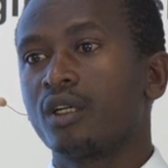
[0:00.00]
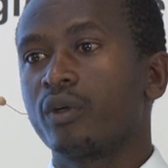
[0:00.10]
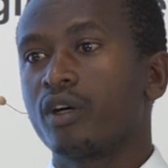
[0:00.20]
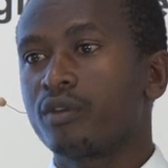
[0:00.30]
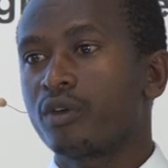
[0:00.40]

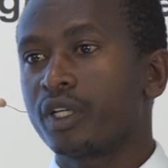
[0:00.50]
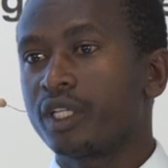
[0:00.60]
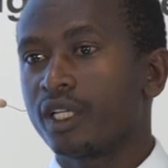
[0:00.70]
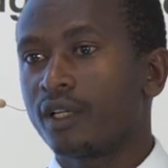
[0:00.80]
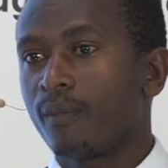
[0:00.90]
we have
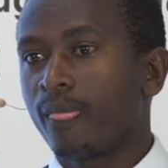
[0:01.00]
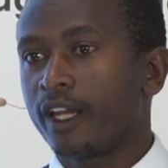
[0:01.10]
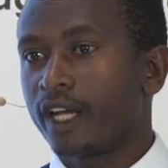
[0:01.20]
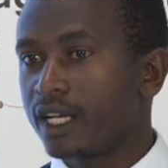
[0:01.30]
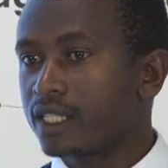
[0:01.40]
already
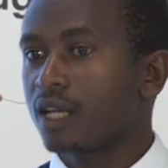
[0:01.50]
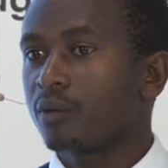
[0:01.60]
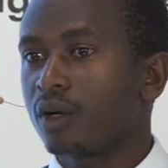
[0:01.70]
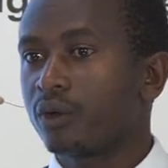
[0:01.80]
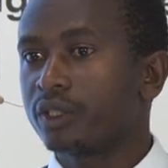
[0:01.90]
done
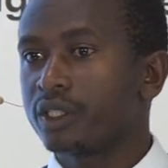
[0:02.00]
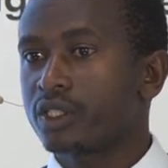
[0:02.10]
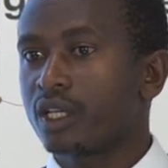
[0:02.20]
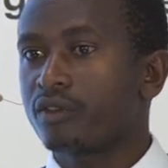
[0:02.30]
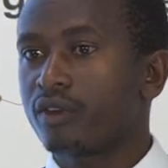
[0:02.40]
some work on
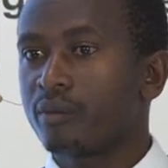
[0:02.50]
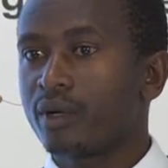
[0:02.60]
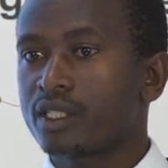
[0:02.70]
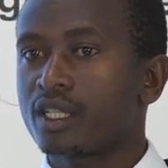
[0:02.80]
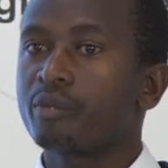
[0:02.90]
this, and
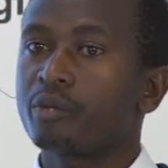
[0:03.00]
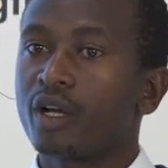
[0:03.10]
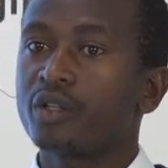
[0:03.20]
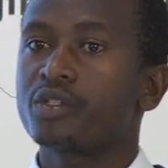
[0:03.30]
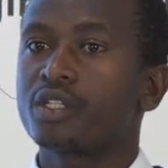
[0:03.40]
some
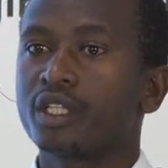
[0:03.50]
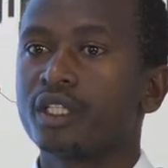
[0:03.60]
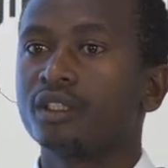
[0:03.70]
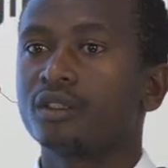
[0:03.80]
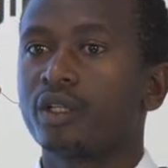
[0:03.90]
people are using
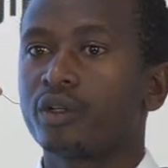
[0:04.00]
it. We